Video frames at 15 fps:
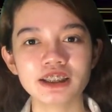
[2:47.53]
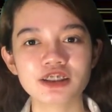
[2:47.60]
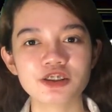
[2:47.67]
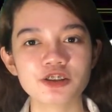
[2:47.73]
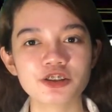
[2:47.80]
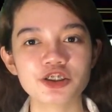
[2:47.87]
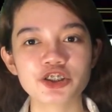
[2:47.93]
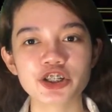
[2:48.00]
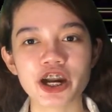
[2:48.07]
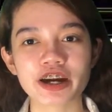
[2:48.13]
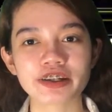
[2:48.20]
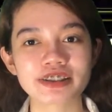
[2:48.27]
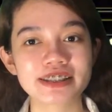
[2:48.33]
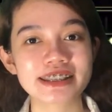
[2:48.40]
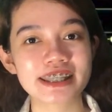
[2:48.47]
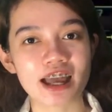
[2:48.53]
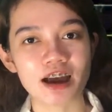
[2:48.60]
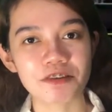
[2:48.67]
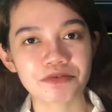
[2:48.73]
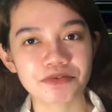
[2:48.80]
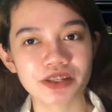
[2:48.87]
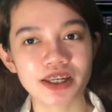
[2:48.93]
to track
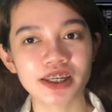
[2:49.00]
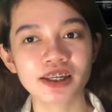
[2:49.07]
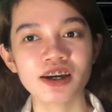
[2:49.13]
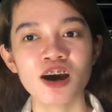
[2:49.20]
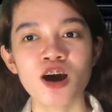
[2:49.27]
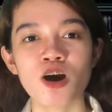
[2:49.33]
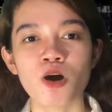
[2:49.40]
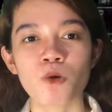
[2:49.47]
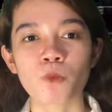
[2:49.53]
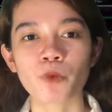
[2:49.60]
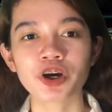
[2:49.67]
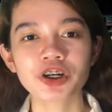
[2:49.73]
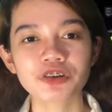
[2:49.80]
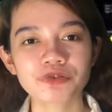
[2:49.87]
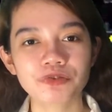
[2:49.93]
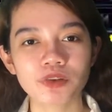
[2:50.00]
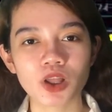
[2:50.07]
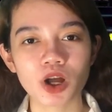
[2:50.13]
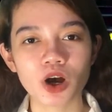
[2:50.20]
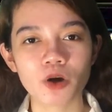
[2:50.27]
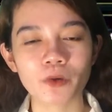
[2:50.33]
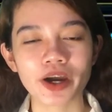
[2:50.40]
staffing,
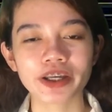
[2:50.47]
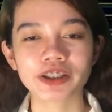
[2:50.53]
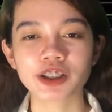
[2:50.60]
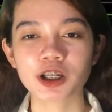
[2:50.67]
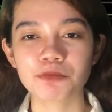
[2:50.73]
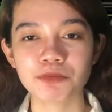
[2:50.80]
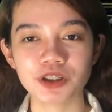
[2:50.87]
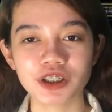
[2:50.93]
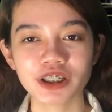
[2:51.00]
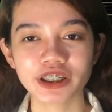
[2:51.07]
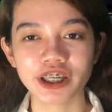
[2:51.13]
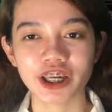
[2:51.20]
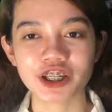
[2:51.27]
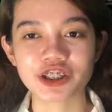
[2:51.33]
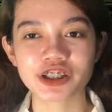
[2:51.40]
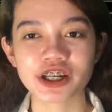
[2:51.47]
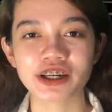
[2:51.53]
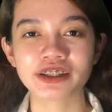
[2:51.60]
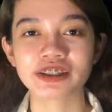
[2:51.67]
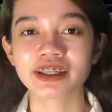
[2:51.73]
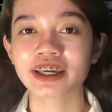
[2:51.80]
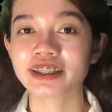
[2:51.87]
workflow, and
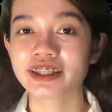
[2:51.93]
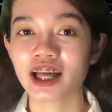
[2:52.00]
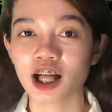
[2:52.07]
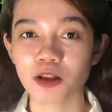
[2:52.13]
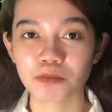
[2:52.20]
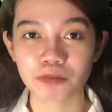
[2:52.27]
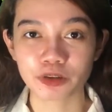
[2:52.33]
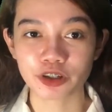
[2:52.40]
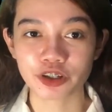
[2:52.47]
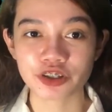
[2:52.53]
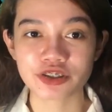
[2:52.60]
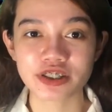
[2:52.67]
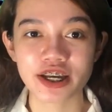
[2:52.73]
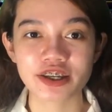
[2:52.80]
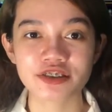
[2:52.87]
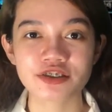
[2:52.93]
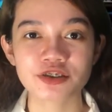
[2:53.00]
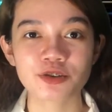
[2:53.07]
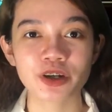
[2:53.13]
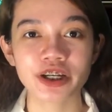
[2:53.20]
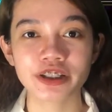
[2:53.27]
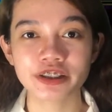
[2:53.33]
communication can help nurses
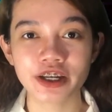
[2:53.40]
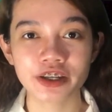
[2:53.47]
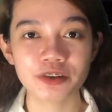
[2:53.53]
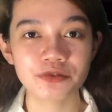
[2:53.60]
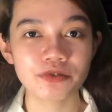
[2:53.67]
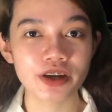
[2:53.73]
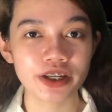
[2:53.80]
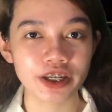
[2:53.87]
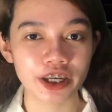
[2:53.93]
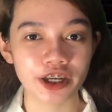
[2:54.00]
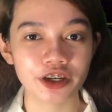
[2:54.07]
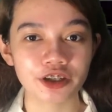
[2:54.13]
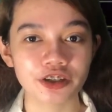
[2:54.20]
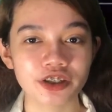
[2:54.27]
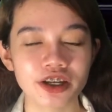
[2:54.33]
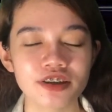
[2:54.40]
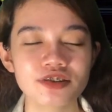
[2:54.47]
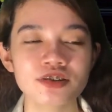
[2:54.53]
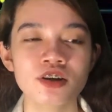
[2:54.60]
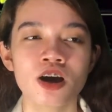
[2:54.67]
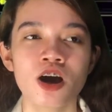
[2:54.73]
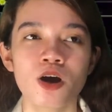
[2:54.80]
to identify areas
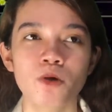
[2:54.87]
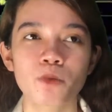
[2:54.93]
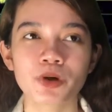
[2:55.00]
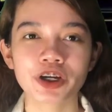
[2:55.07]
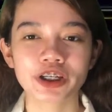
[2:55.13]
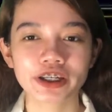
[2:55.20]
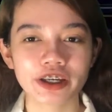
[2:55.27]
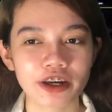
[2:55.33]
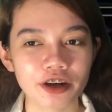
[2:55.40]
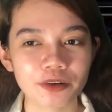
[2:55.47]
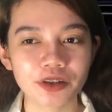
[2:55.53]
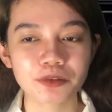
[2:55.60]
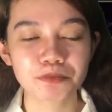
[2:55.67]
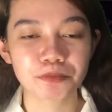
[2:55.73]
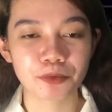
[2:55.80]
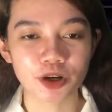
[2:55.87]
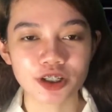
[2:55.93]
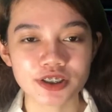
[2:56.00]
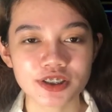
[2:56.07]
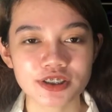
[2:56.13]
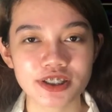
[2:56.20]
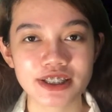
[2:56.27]
where current
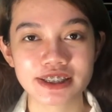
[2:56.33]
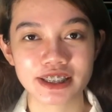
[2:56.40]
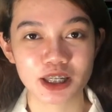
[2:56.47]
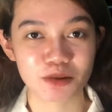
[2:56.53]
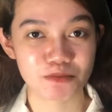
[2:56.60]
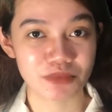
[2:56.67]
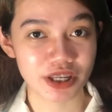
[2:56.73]
processes can be